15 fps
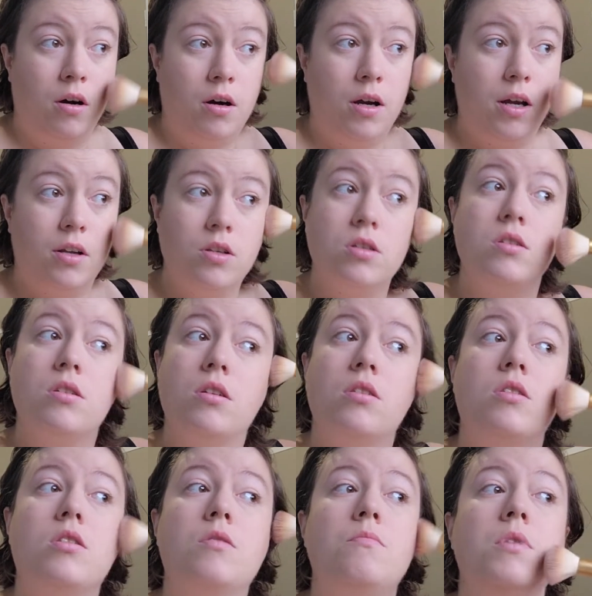Right, just a
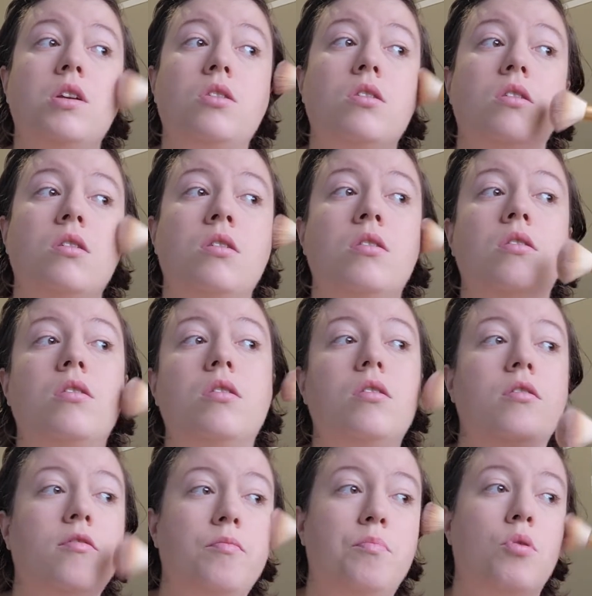smidgen
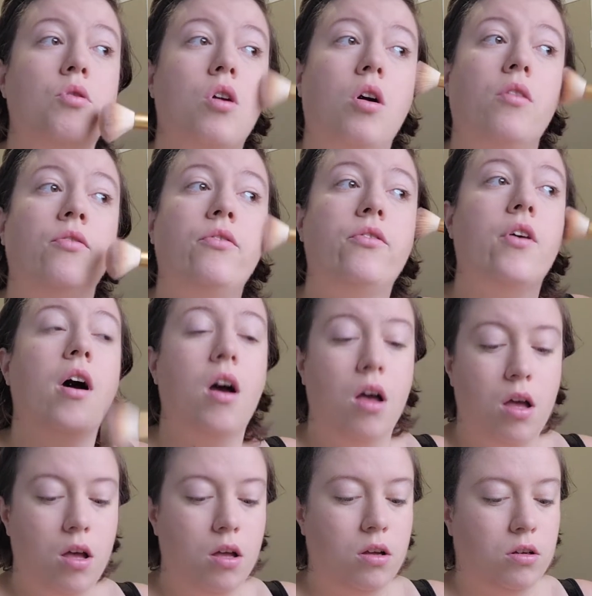of
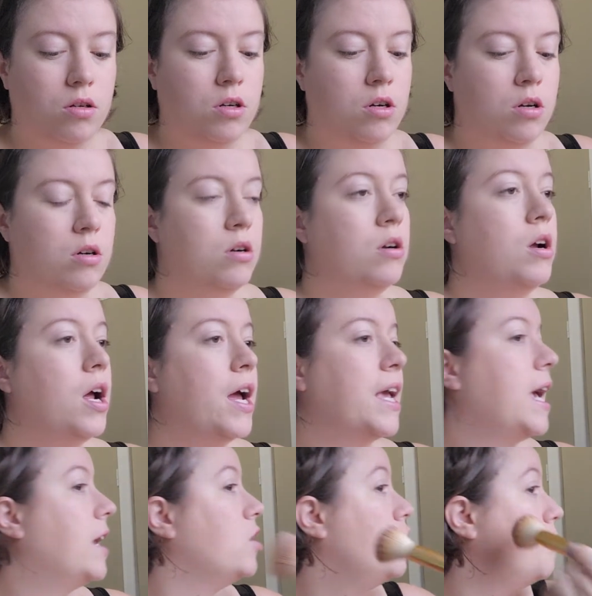bronzer.
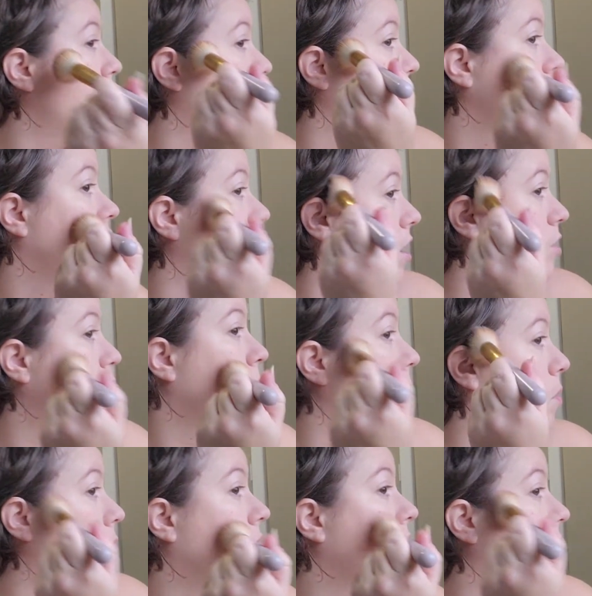Again, you guys
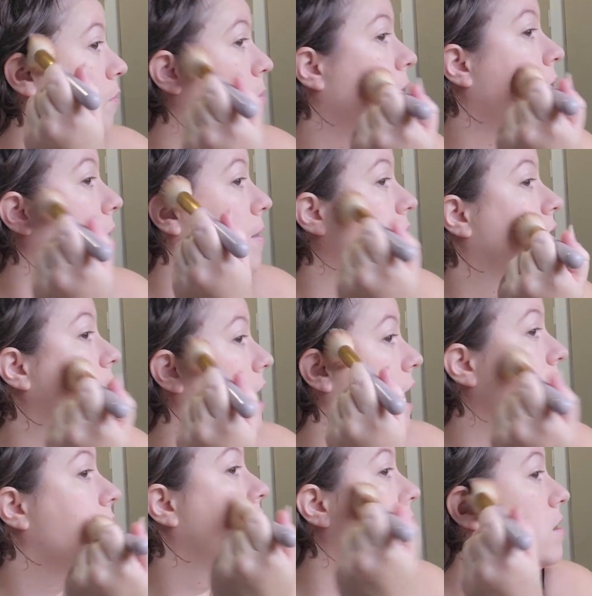probably won't even be able to
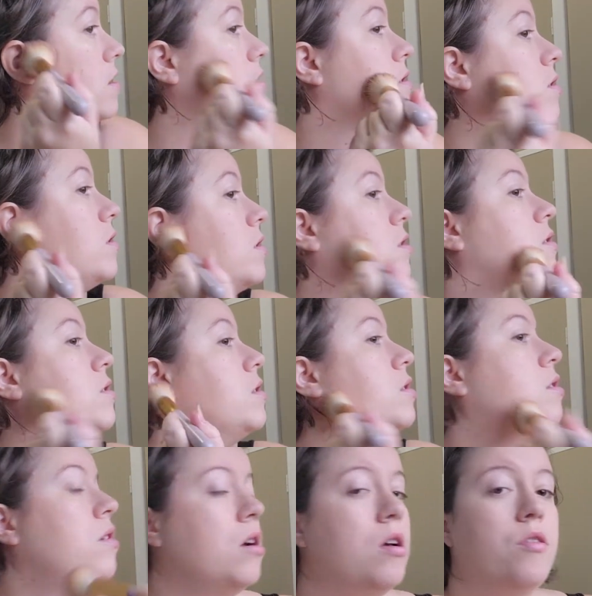see
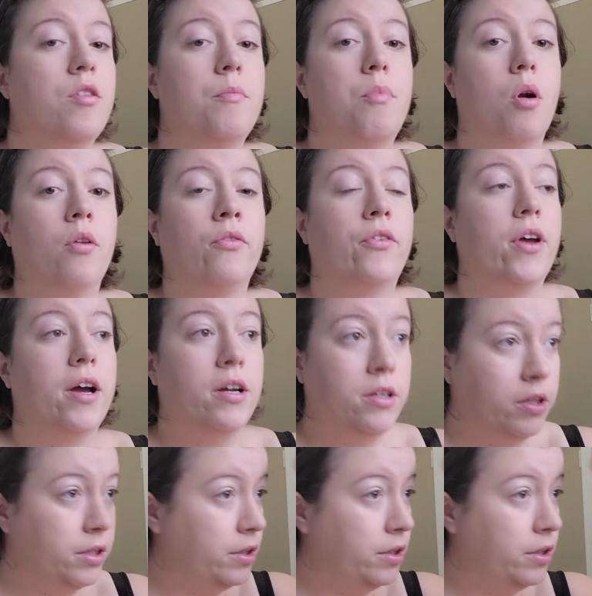the bronzer